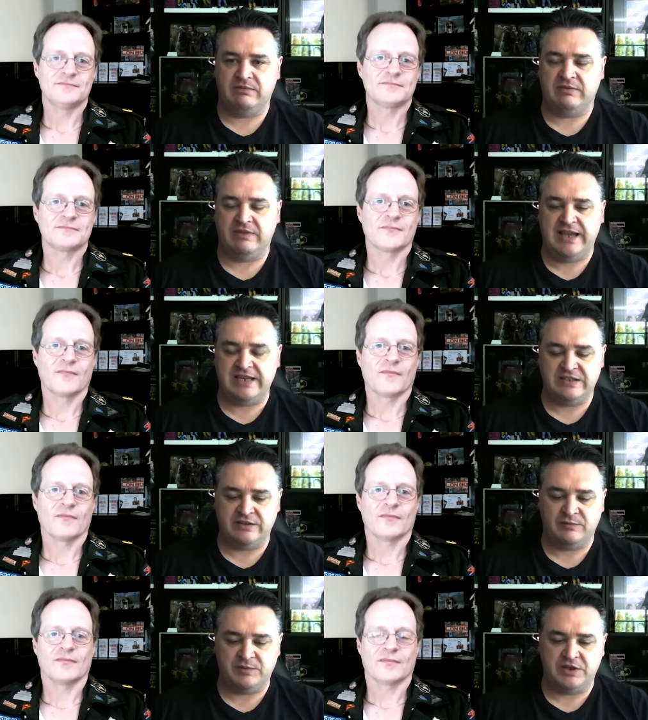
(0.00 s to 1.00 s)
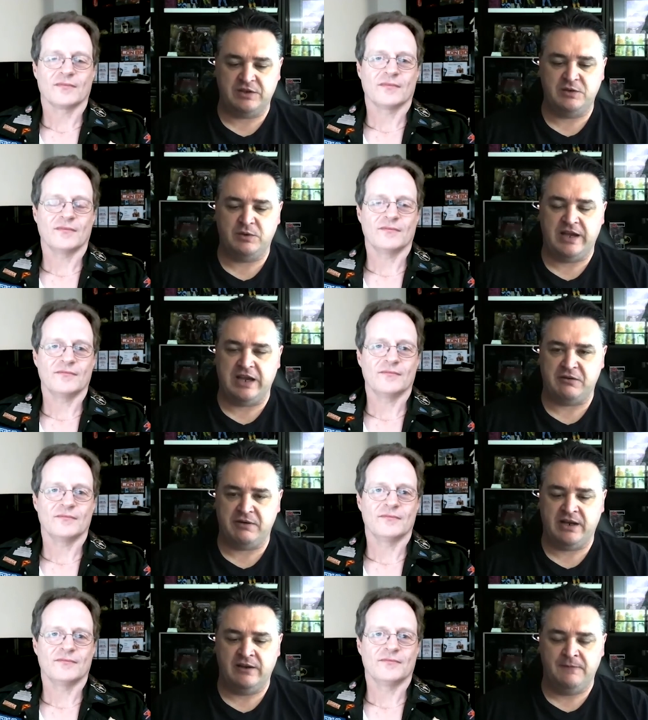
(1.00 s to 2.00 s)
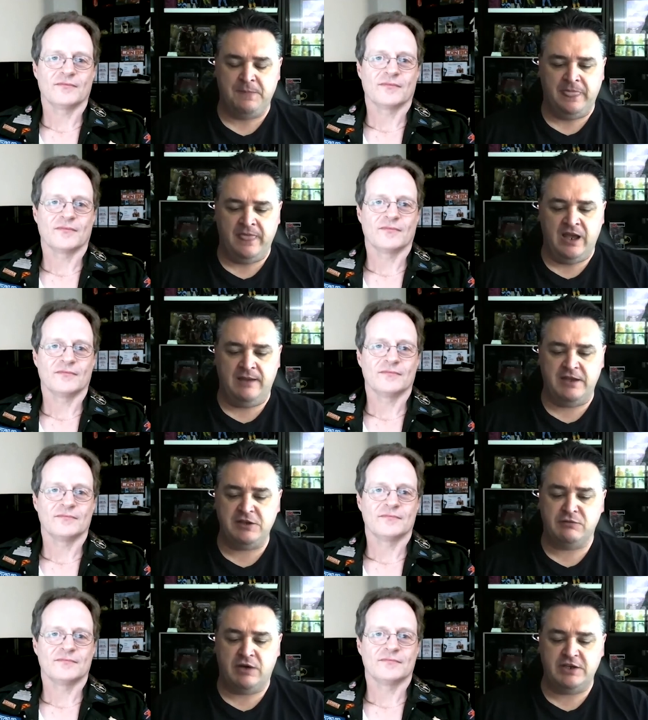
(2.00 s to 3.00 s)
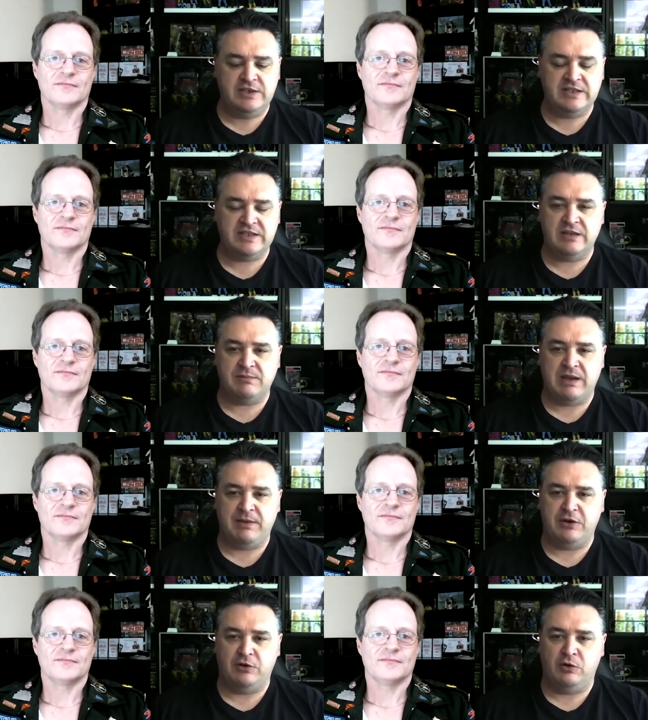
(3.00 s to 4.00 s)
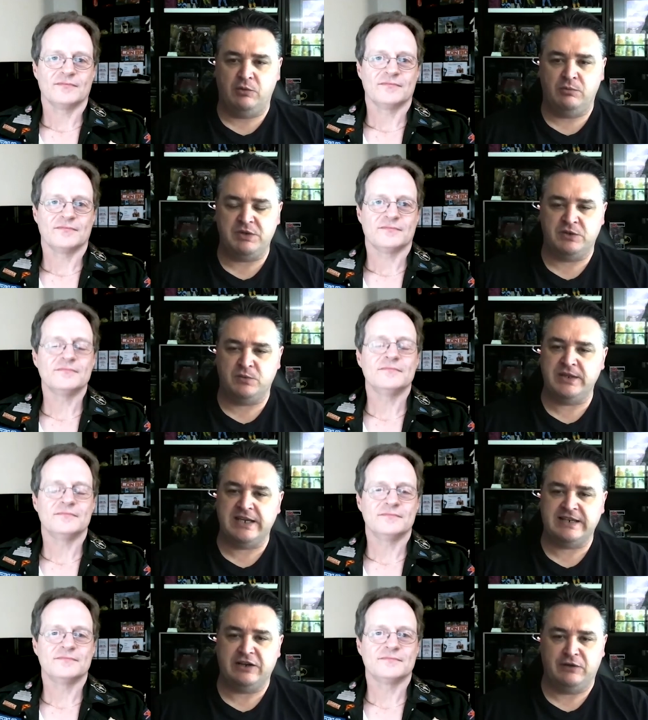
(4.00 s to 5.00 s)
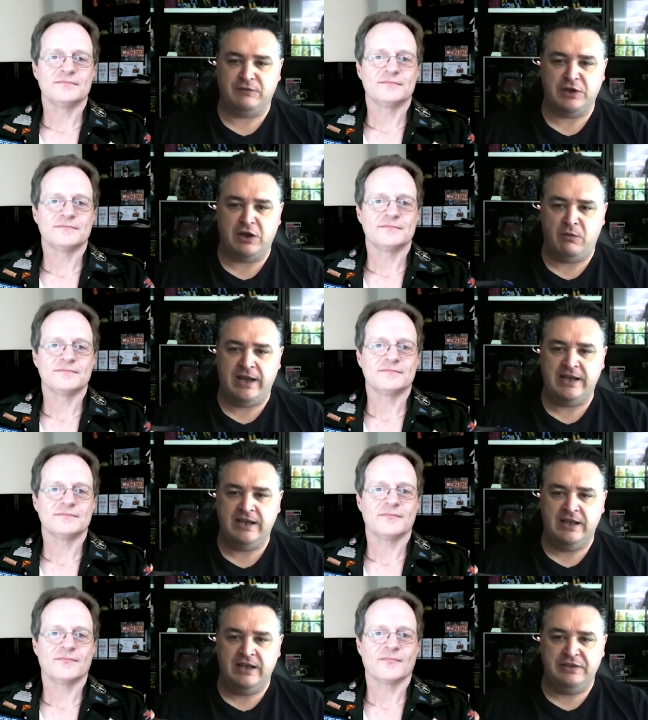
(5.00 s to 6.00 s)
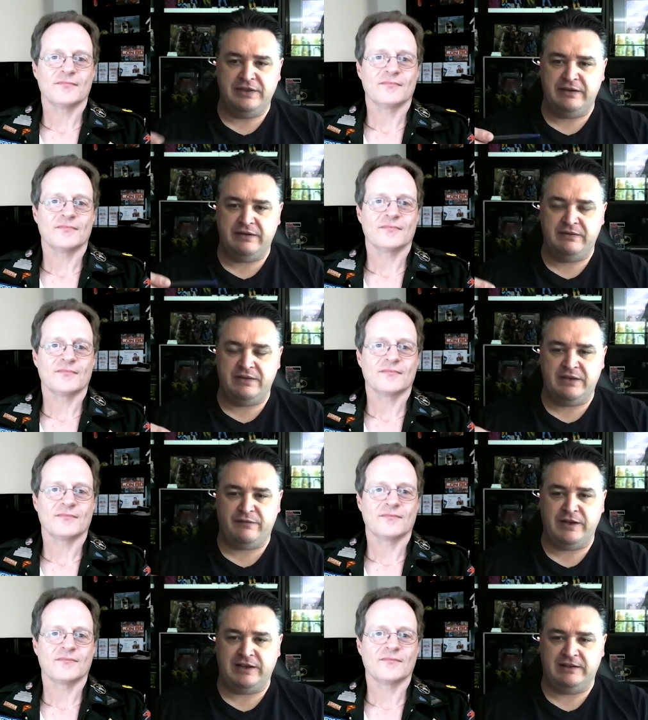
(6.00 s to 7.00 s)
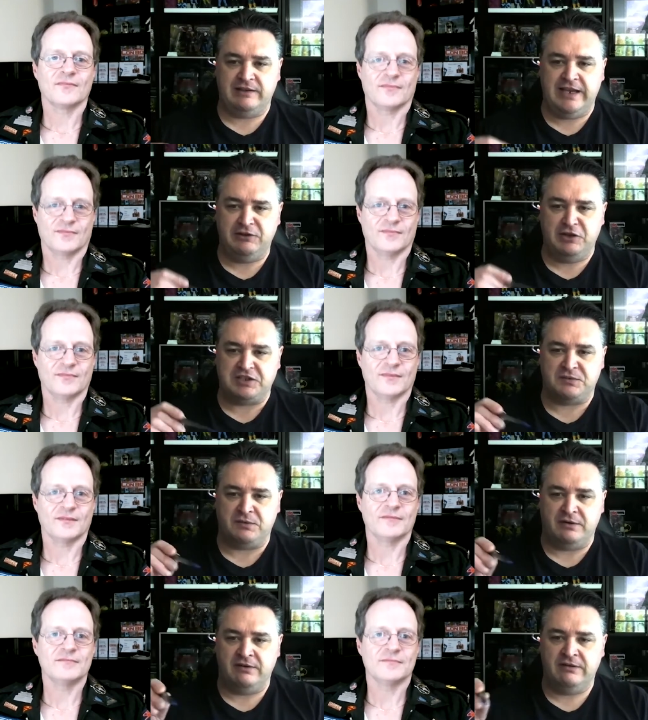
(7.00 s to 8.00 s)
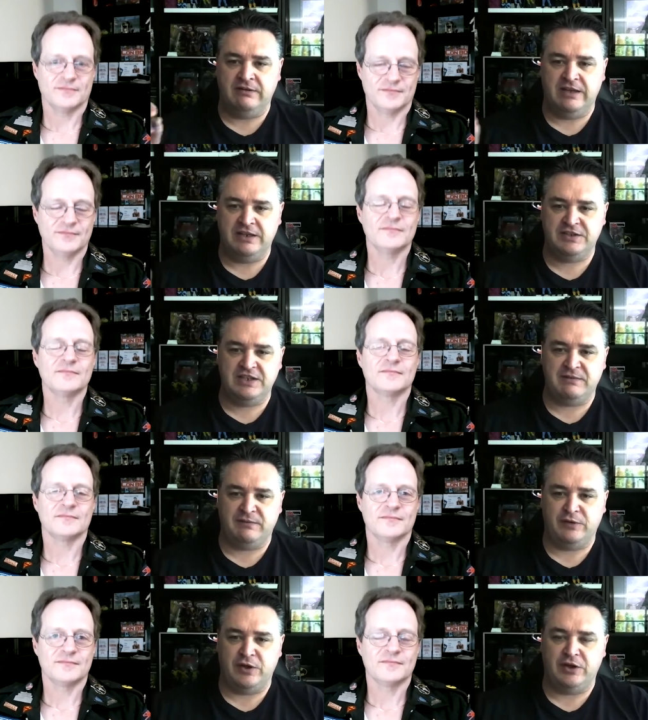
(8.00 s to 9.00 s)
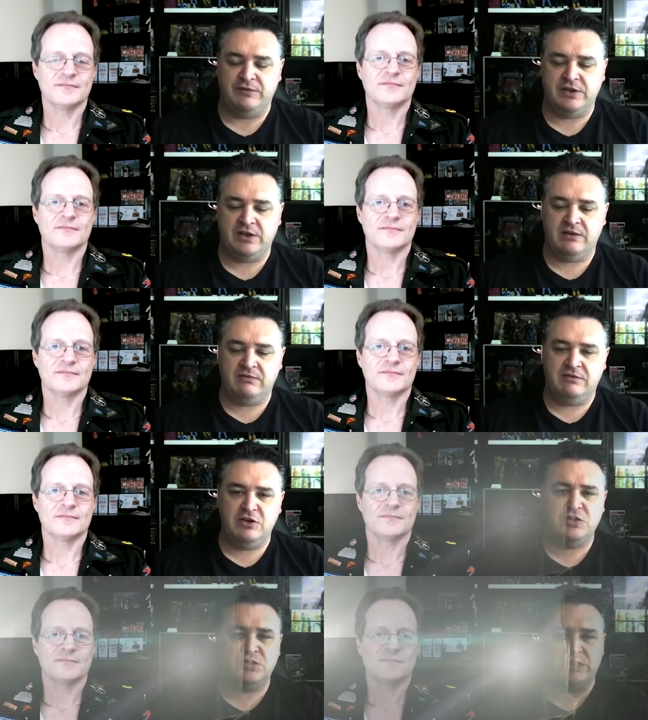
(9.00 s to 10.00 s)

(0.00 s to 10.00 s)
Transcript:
Speaker 1: thousands of them, so that you would have hung around. Uh, and you're right, you didn't see them coming at all because when they mm. take off and go away, their their front headlights are on. Mm. you see them fly off, and you go, you should